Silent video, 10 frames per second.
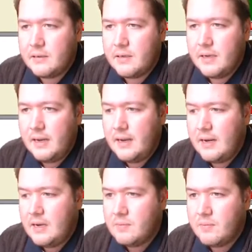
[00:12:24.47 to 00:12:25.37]

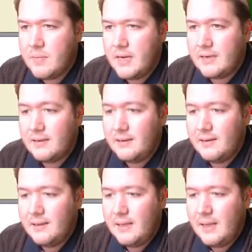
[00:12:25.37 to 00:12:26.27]
I make
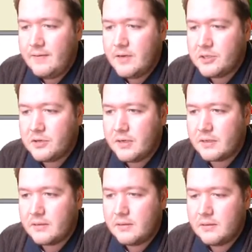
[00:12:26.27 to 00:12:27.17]
11
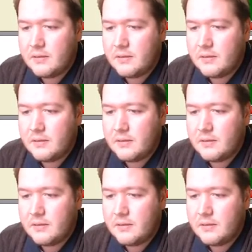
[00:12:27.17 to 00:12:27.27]
tricks.